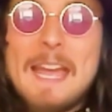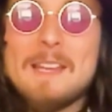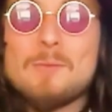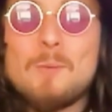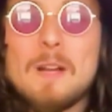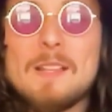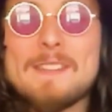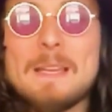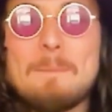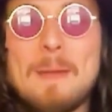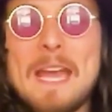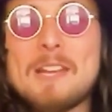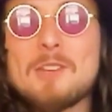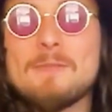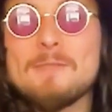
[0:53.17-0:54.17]
as well as a
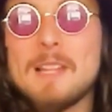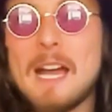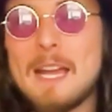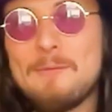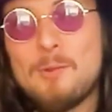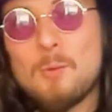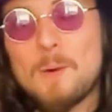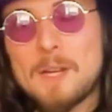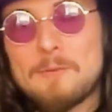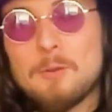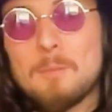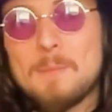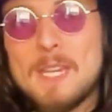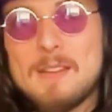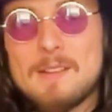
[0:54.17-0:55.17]
batch of live
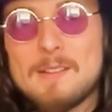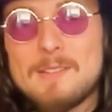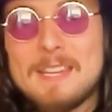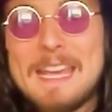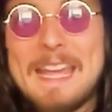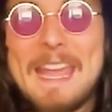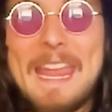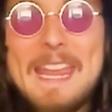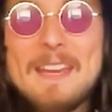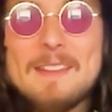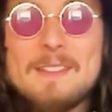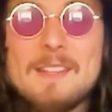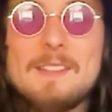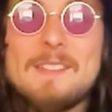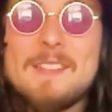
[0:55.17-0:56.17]
wonderful peers,
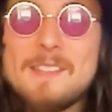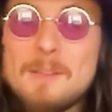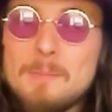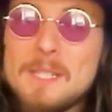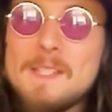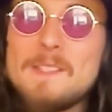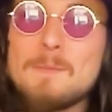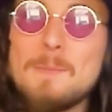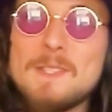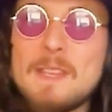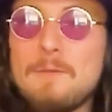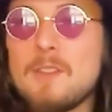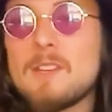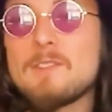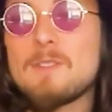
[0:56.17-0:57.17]
and
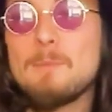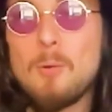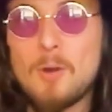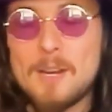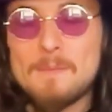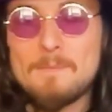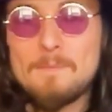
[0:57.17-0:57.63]
discipline-specific support,